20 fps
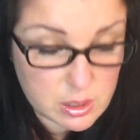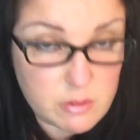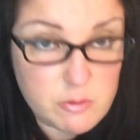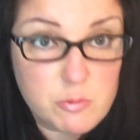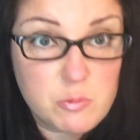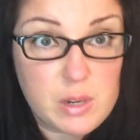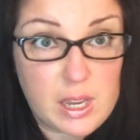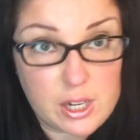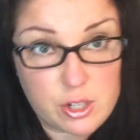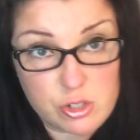
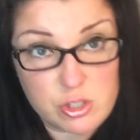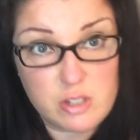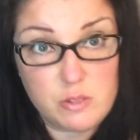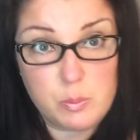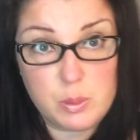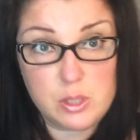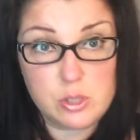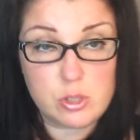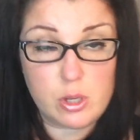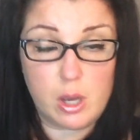and actually
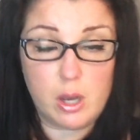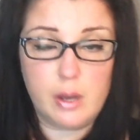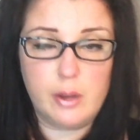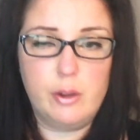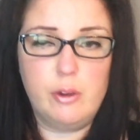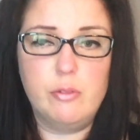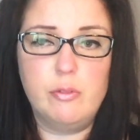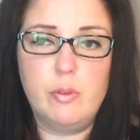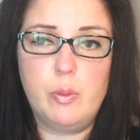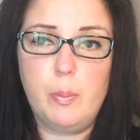have been
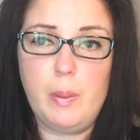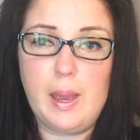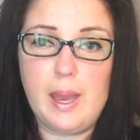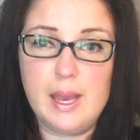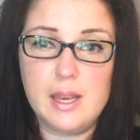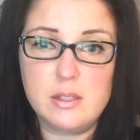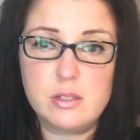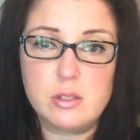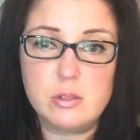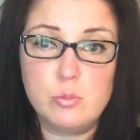taught over the
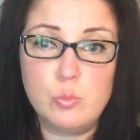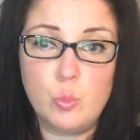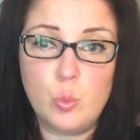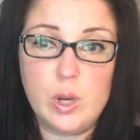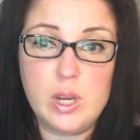past some